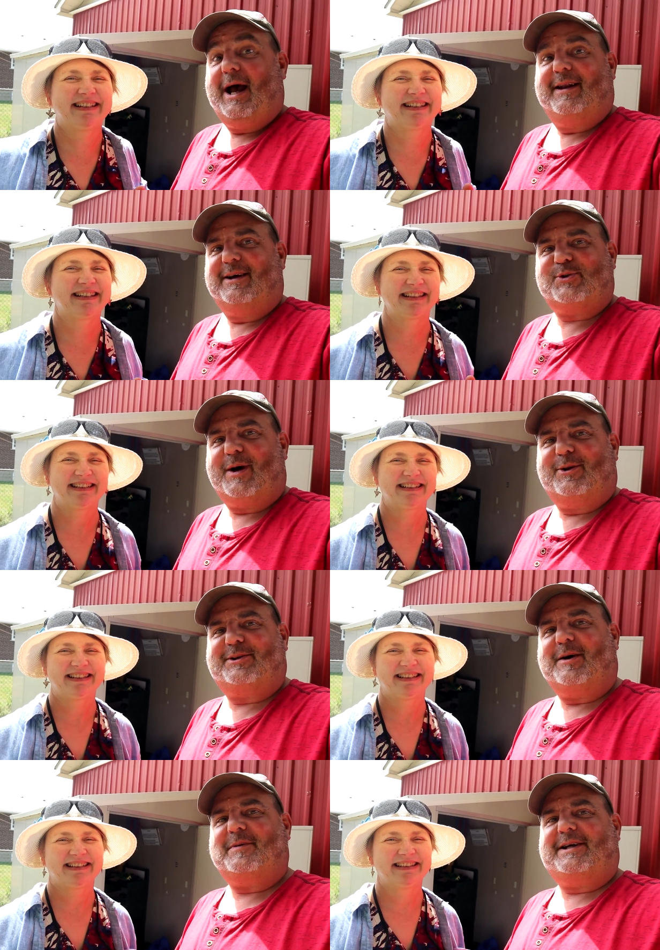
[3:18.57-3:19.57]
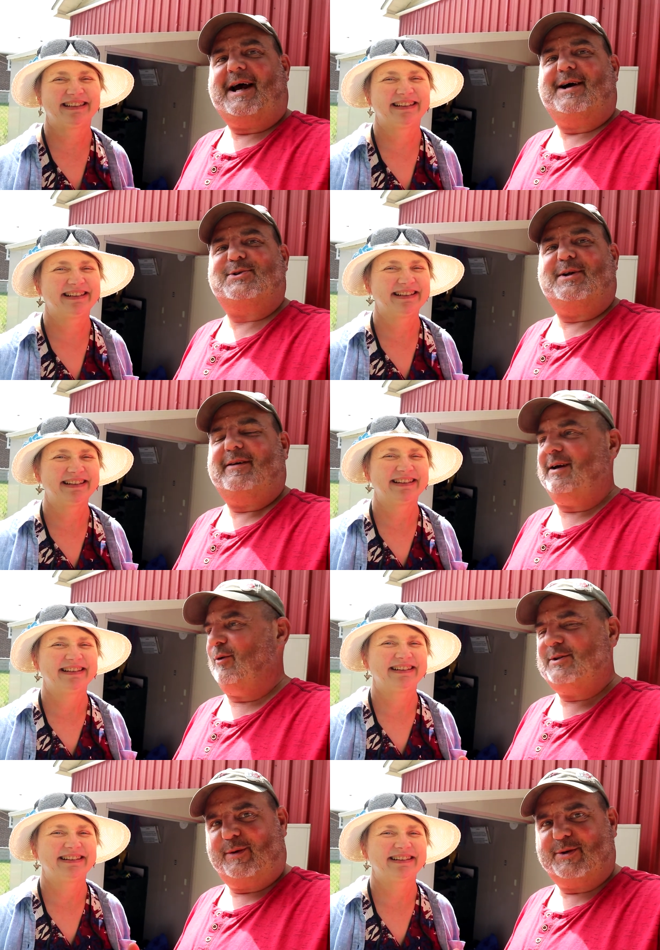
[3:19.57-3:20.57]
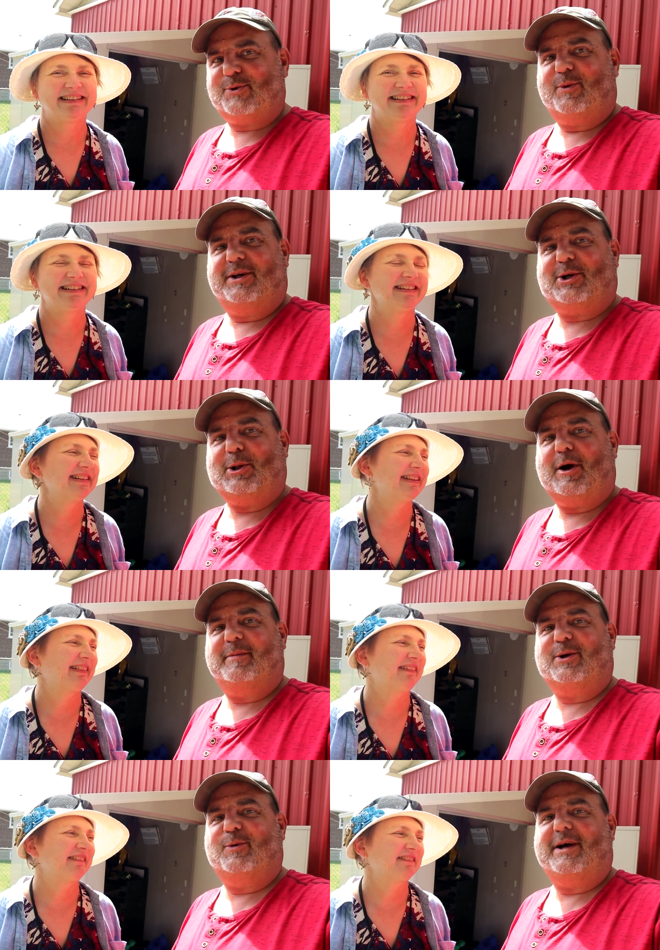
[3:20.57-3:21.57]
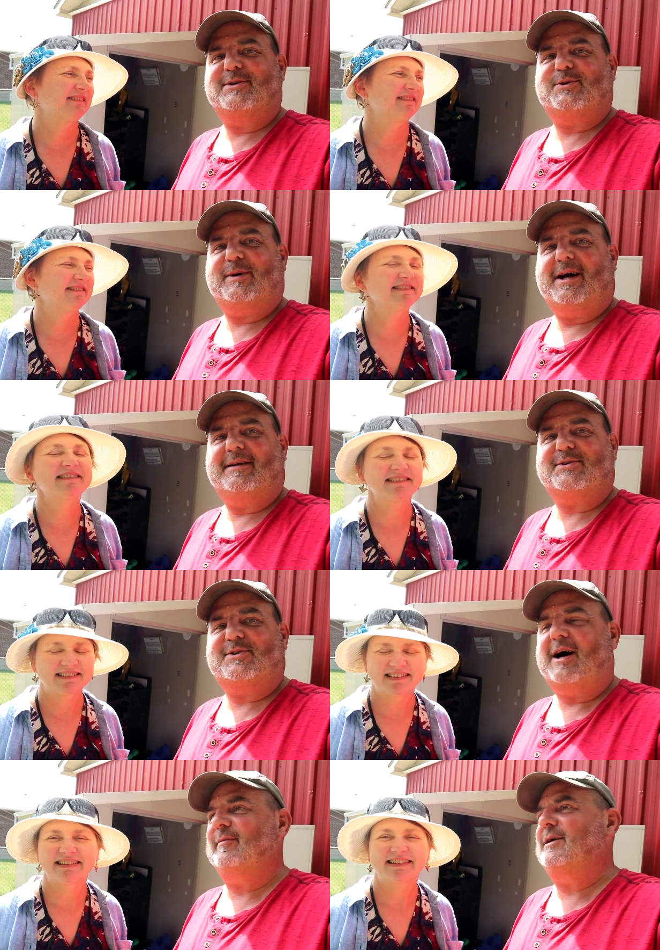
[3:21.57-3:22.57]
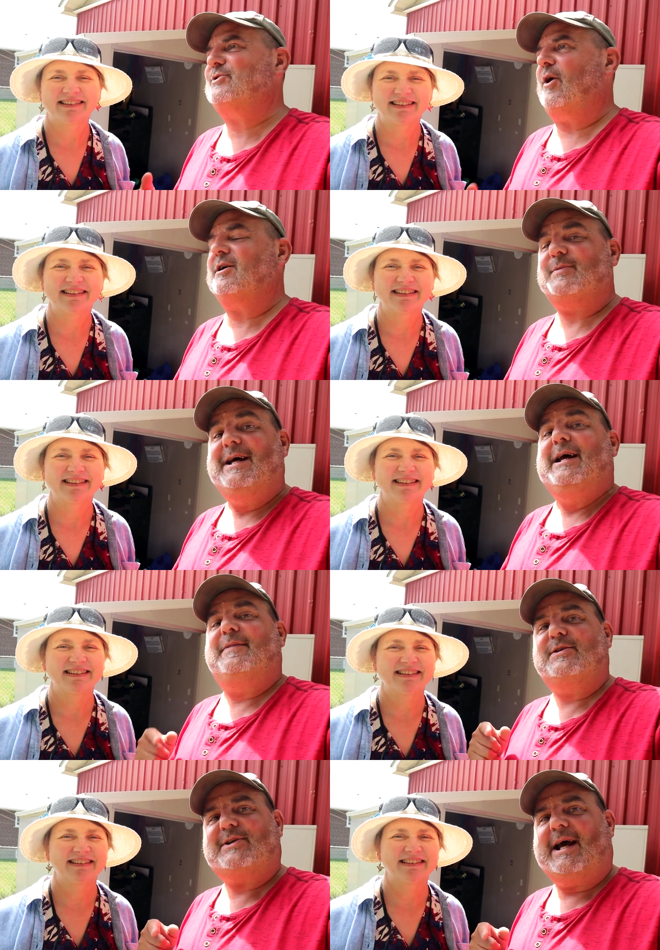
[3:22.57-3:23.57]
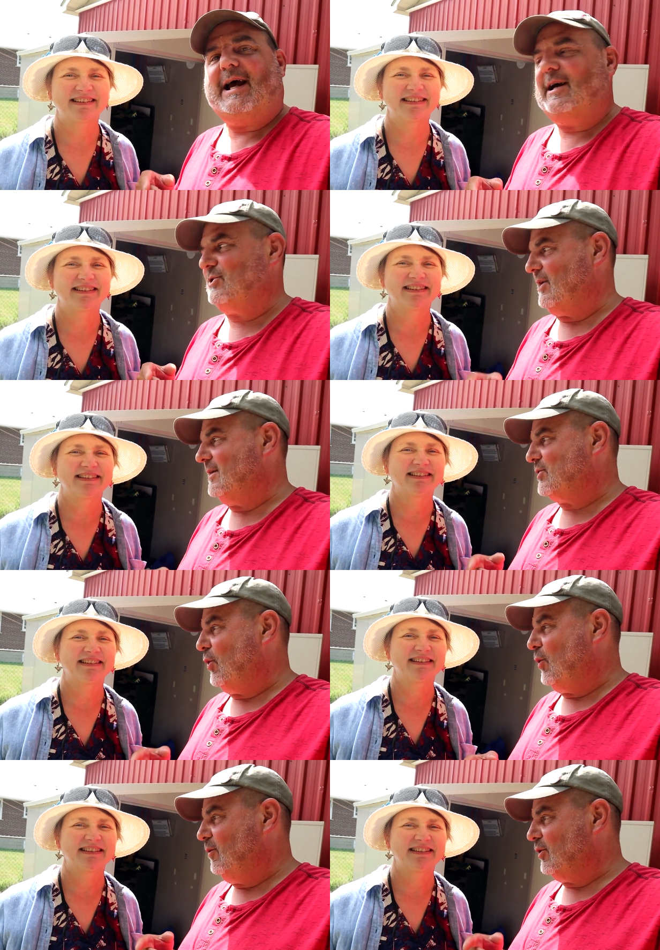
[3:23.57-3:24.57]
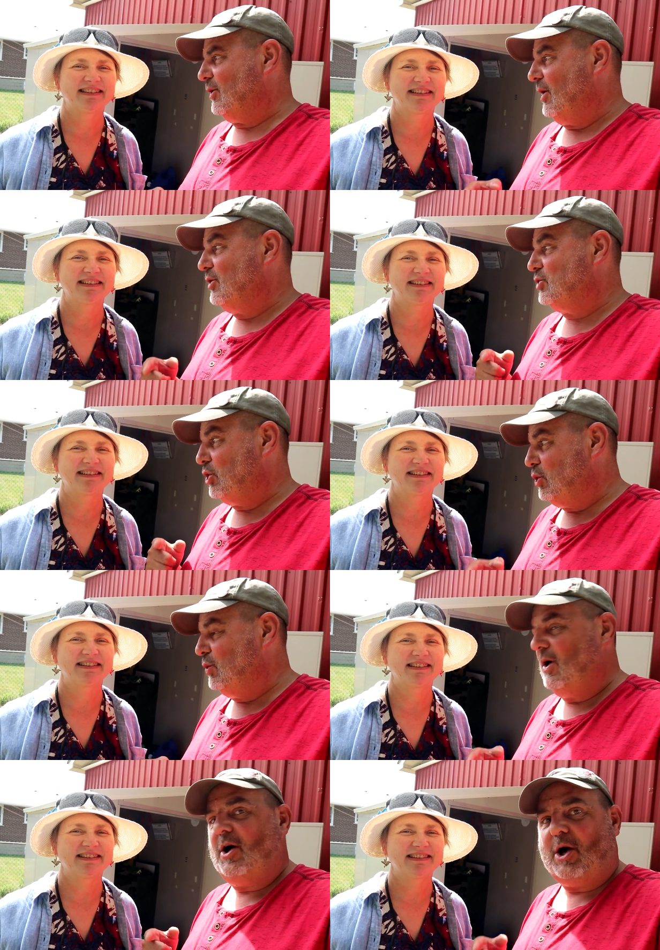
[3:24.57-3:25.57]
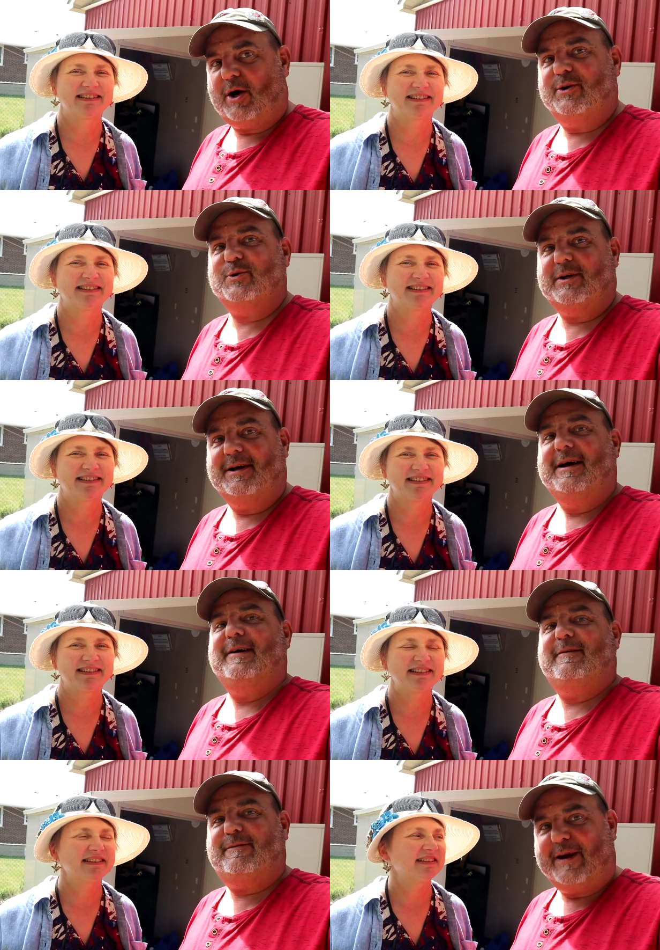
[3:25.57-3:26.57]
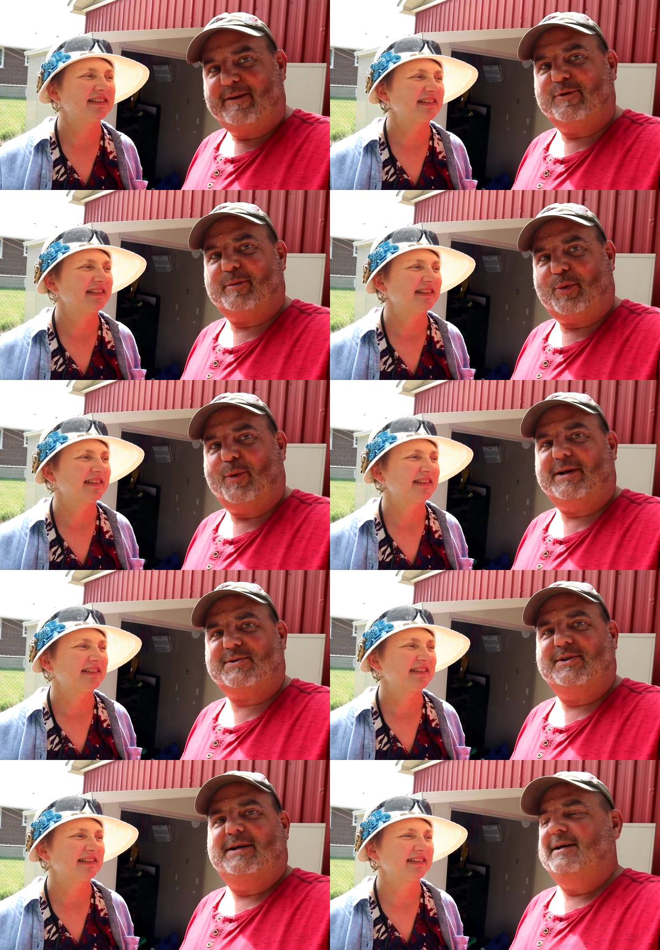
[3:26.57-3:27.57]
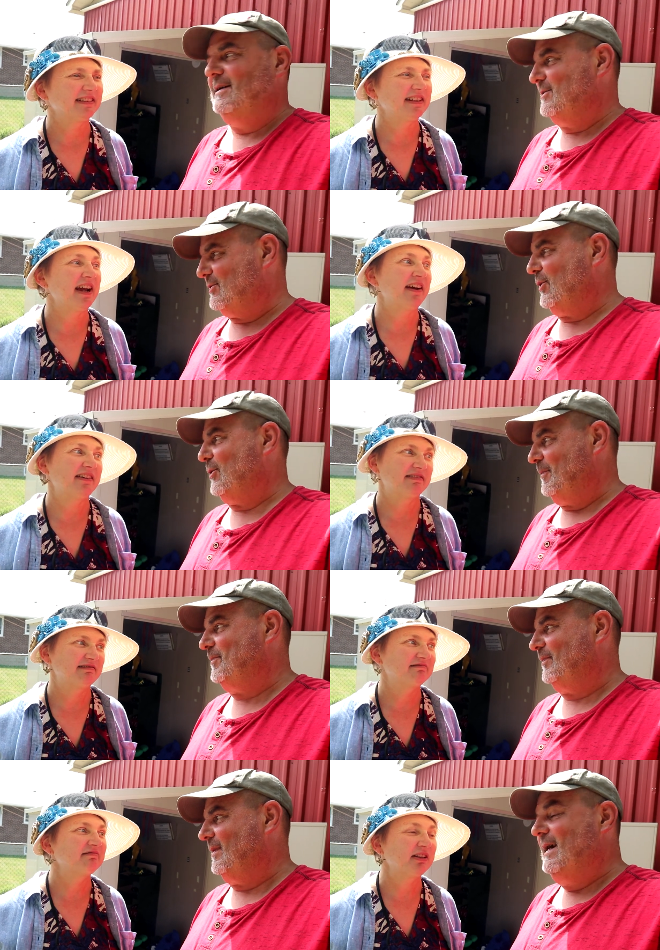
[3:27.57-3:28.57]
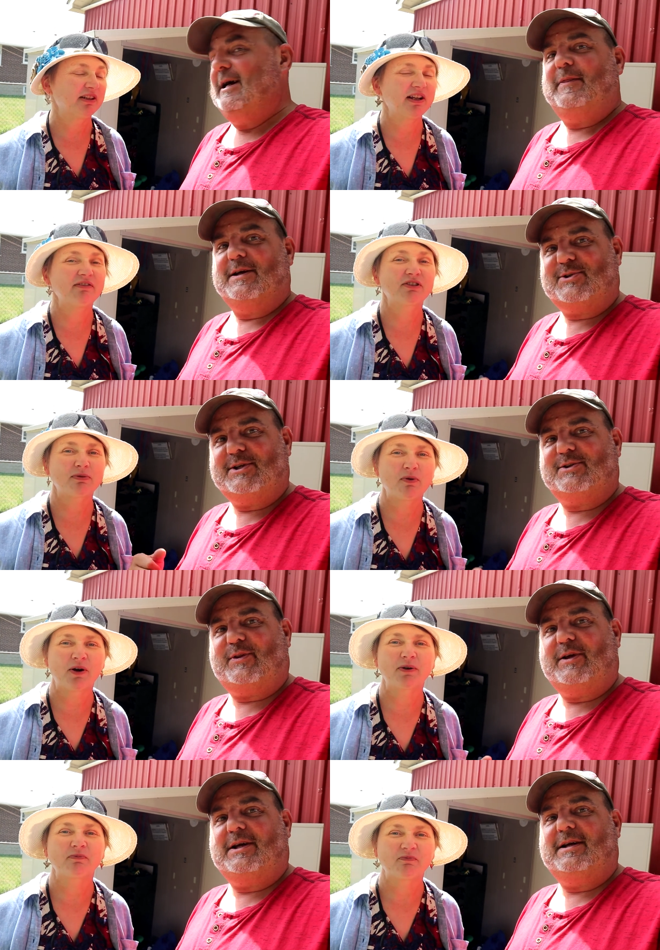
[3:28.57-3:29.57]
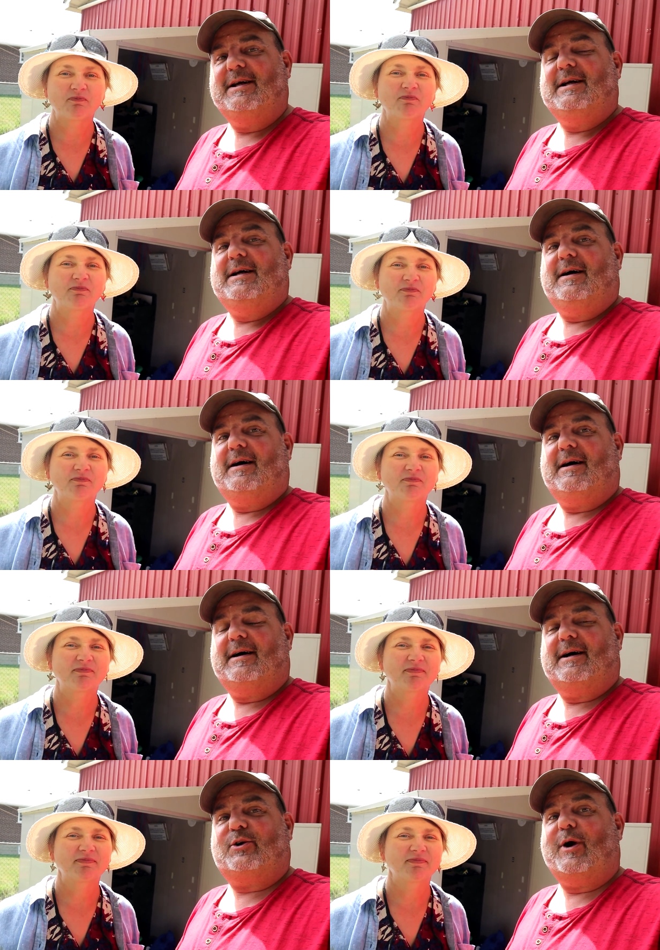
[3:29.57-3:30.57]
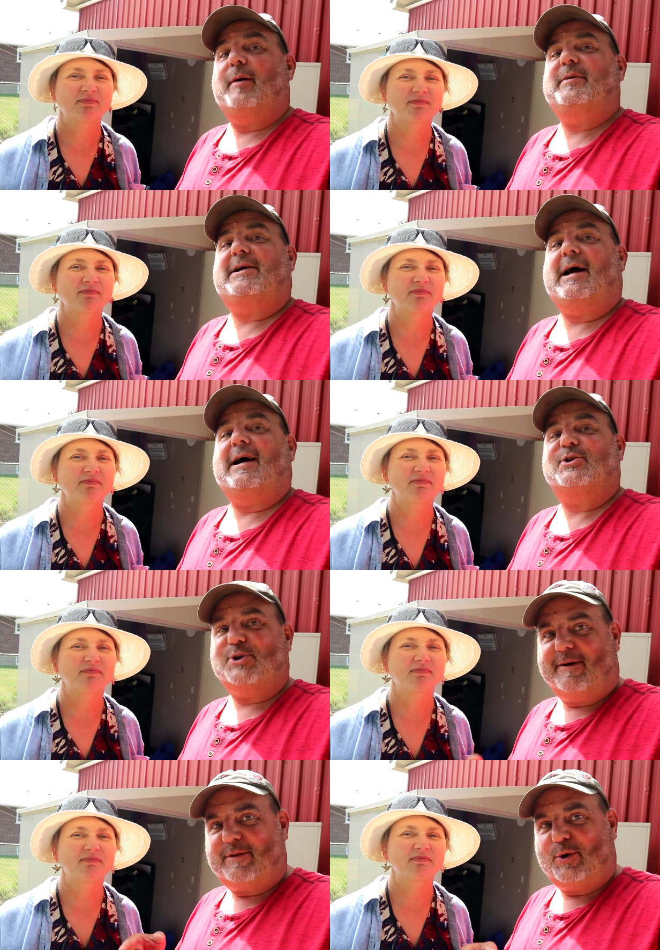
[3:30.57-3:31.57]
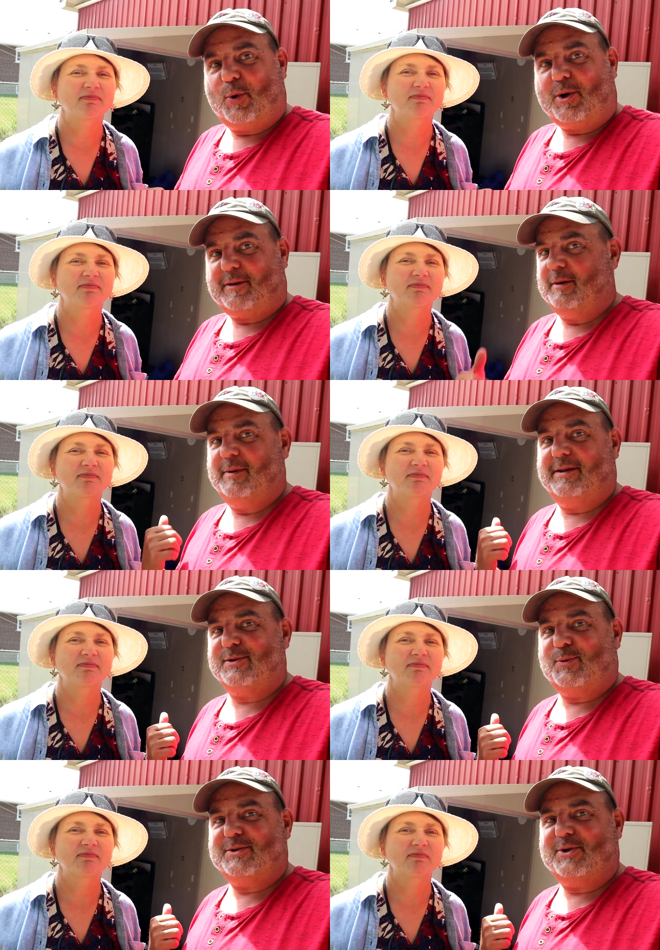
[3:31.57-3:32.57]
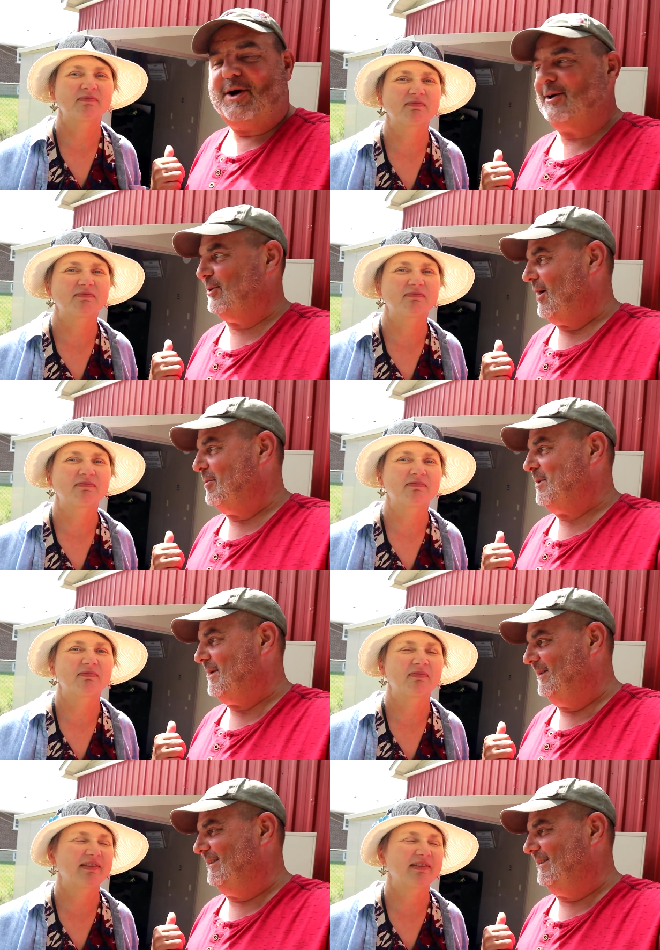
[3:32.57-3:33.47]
Speaker 1: and uh, so I looked up the cache, and I it was only a kilometer away, so we had to stop, and it's awesome. This cache has over 200 favorite points. Yeah. So this is the uh, cache of the north, but this one's not crappy.